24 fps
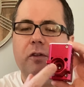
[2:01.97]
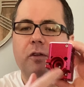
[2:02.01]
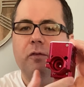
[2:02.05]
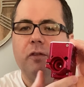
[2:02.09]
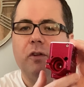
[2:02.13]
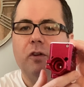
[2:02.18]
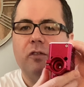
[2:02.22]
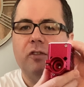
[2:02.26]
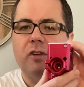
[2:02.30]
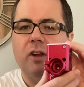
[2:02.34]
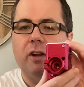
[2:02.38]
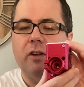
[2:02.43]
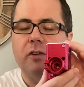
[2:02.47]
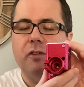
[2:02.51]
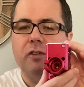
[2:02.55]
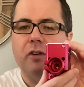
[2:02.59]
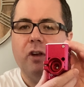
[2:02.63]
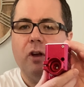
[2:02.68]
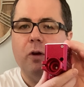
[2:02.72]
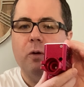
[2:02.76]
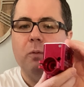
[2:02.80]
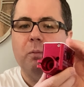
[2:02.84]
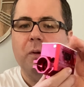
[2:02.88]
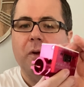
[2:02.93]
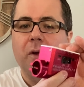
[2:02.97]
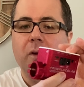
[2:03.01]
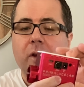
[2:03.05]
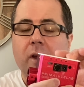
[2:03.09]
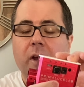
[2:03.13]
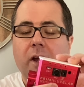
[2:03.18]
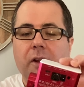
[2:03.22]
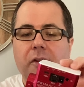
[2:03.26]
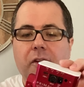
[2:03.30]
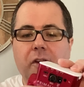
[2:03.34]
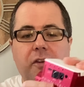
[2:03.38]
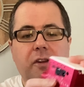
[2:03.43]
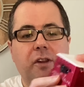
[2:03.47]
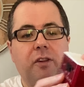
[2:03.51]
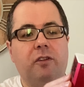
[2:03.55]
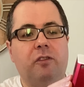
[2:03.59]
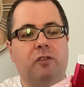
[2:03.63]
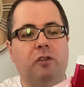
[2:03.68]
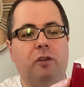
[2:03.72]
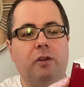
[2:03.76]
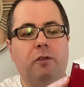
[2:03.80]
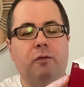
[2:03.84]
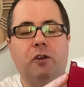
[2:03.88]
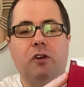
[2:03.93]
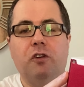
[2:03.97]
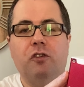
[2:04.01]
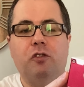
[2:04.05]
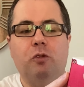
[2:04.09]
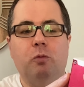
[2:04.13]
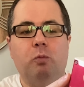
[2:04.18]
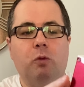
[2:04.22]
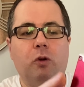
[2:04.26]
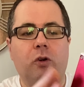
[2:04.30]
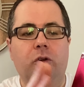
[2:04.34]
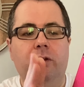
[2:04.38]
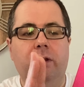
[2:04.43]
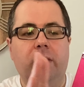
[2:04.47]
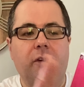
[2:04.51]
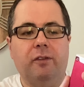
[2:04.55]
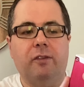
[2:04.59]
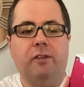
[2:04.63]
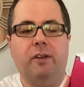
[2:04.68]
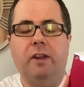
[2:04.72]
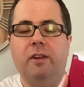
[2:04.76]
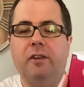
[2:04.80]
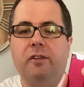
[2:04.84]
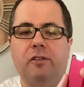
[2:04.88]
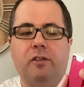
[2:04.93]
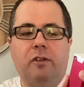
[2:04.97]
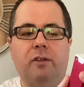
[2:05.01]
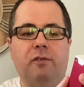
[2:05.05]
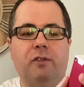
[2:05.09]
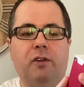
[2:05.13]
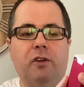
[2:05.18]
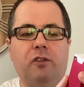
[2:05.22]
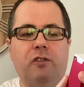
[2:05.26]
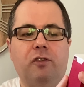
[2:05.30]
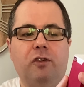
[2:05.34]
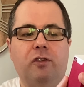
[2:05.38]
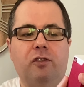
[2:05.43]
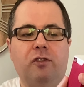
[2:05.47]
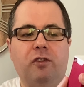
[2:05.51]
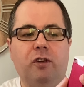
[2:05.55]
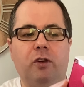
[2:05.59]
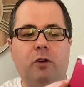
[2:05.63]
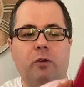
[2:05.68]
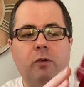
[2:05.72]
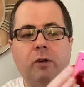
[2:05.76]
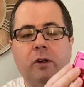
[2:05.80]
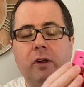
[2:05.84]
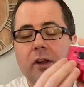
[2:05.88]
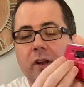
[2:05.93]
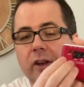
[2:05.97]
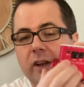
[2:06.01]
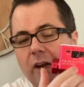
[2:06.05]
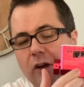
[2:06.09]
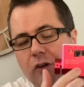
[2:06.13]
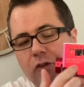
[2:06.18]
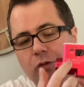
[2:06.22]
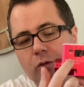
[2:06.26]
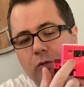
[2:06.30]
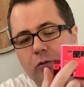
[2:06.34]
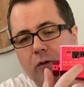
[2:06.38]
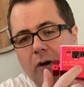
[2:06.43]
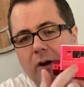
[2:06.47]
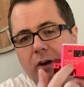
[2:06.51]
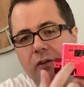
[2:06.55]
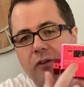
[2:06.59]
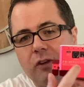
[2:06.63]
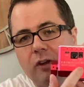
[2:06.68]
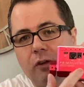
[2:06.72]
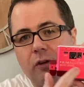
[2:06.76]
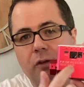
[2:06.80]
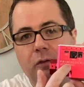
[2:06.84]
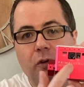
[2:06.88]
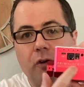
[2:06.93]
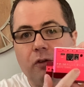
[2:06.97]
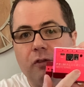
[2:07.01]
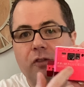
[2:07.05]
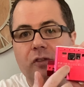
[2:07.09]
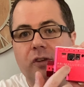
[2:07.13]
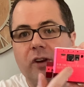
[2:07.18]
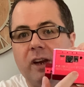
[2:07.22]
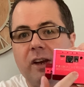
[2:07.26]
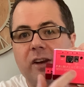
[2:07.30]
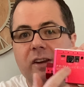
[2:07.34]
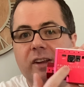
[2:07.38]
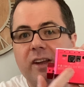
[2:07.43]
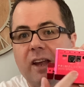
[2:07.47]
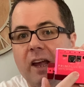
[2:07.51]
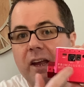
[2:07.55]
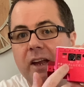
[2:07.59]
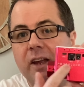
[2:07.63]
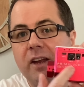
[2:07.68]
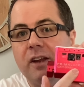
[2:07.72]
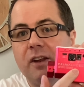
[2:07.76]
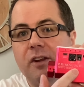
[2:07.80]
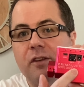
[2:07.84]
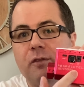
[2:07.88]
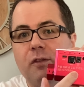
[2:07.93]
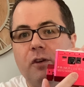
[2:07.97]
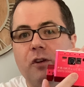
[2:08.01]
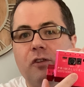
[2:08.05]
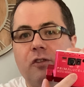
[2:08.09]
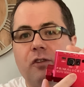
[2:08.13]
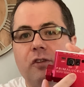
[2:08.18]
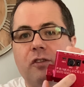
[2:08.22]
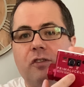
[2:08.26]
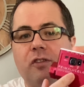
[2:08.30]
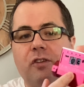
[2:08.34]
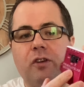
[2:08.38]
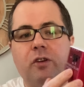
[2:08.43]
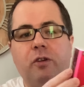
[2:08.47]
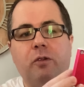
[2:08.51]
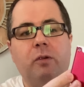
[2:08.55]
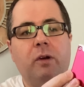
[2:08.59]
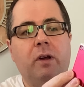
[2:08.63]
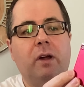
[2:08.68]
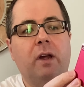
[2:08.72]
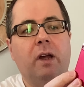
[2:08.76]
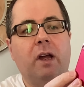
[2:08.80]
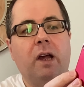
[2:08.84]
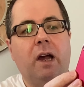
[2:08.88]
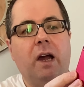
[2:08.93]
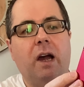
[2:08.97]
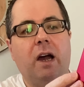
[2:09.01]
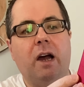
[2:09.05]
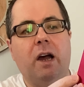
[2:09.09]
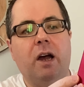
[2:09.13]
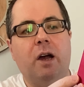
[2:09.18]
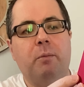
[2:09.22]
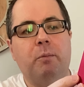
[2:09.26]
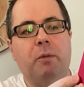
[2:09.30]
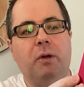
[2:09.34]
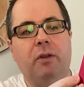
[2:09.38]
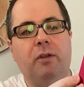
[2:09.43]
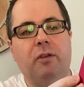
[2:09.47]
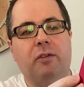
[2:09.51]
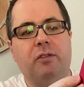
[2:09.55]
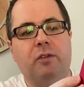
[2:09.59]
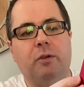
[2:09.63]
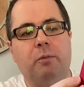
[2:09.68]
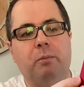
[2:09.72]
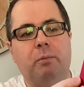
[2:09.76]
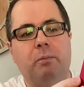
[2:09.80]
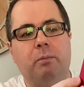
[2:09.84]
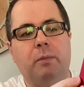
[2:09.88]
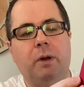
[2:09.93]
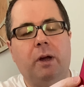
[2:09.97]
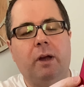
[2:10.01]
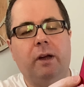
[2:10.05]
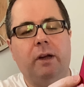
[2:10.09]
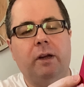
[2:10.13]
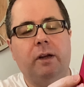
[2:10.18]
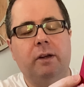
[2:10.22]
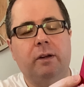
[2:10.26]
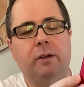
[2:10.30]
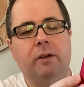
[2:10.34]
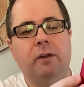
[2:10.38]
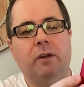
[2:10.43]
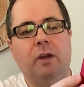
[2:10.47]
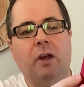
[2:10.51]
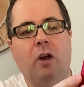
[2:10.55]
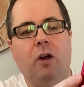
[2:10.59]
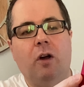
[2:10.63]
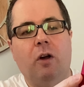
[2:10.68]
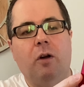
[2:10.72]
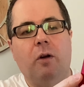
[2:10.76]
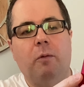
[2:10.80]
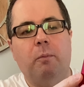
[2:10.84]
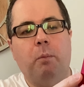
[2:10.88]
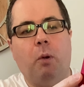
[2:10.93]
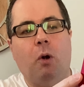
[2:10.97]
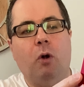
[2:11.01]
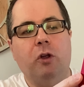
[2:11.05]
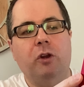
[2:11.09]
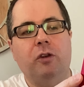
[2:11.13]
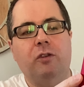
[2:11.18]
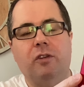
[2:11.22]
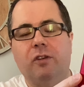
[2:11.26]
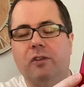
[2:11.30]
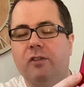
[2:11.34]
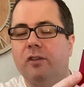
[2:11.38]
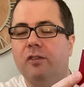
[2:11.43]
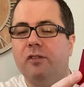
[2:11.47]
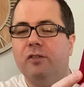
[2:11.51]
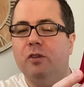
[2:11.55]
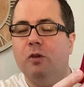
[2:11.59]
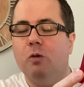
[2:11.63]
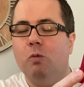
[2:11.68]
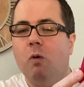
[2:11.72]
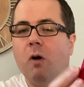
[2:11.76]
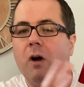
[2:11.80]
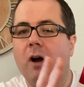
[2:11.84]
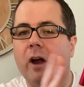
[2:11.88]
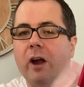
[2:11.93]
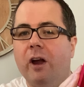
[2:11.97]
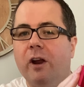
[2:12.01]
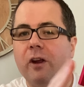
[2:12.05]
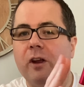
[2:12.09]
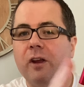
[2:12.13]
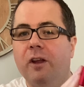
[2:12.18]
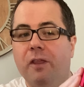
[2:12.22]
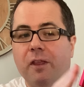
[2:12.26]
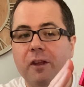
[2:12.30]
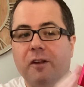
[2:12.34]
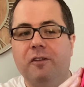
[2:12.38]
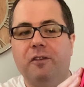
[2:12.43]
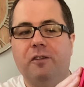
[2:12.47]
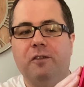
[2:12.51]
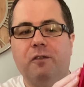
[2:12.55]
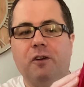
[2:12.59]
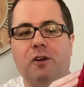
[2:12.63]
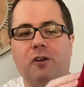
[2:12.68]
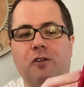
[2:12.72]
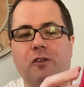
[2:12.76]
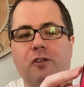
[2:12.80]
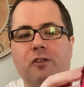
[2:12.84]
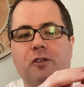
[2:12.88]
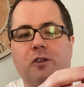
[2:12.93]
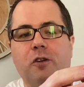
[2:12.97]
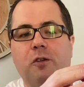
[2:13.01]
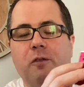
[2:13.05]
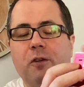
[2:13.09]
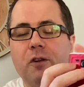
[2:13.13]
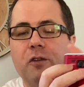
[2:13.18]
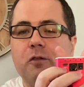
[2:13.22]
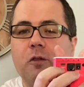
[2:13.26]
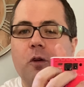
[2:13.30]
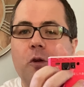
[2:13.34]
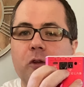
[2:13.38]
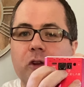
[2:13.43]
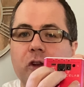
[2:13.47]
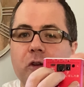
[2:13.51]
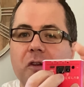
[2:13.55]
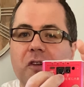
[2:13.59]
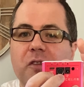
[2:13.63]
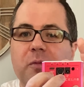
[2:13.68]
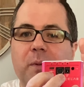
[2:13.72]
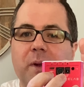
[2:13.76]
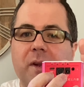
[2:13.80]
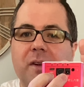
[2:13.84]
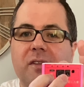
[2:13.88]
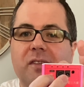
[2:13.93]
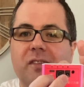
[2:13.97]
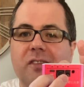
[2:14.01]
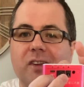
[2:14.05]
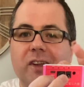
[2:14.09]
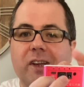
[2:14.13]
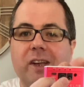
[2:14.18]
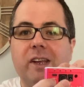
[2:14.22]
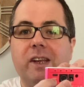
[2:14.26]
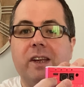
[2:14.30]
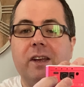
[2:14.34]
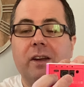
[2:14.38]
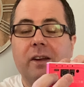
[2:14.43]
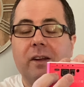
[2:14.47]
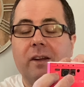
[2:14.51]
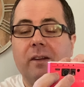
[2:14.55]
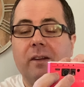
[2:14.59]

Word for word: of your telescope. They did this on the version 1, as I say this is the version 2. The actual writing on the front doesn't indicate it is version 2, um, but there's some uh, pointers as to why this is version 2. First of all, USB-C